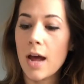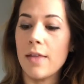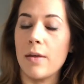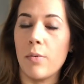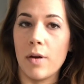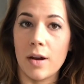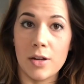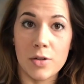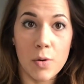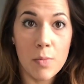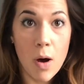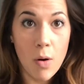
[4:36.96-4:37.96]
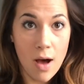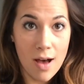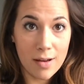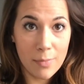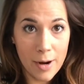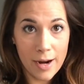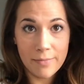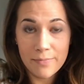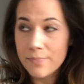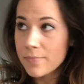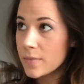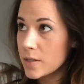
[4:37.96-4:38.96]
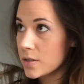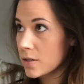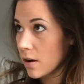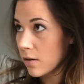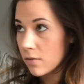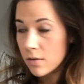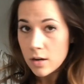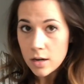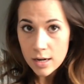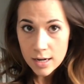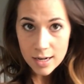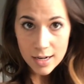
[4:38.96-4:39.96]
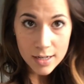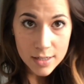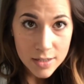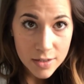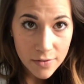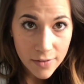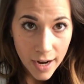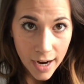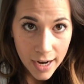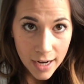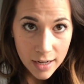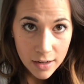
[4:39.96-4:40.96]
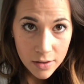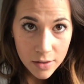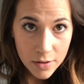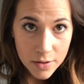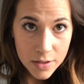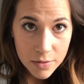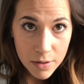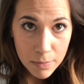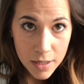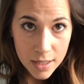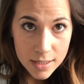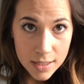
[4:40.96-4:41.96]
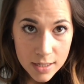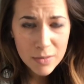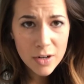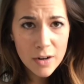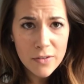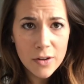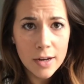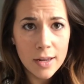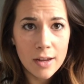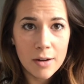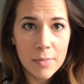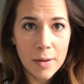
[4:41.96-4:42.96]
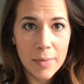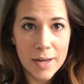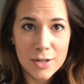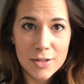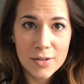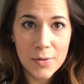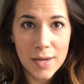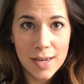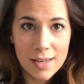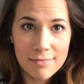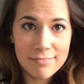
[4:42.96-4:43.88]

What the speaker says: And then we're going to do a mohawk braid. So divide those 3 pieces. Sorry if you can hear my bench squeak.